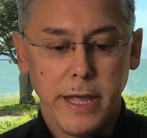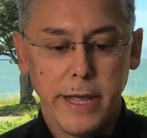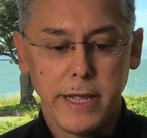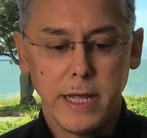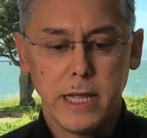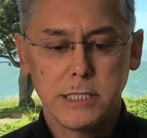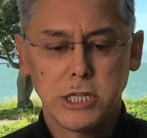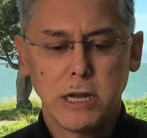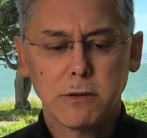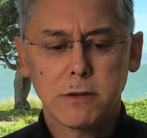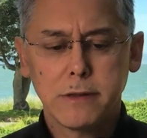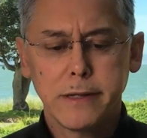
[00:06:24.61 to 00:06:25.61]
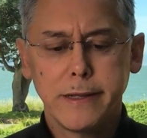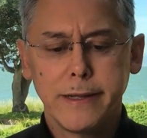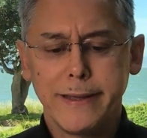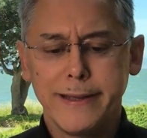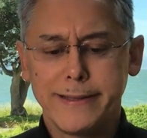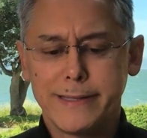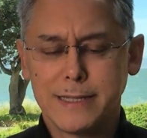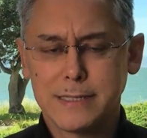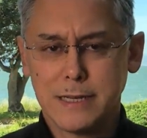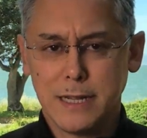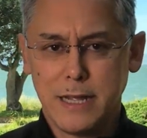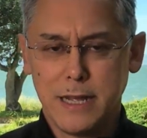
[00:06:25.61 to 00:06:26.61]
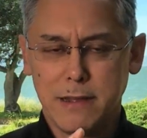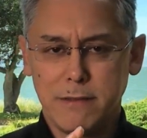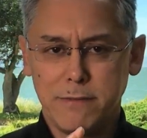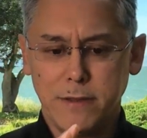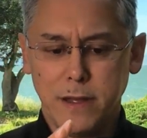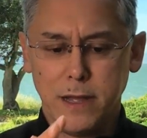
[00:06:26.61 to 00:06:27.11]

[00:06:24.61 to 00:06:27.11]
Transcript: It doesn't have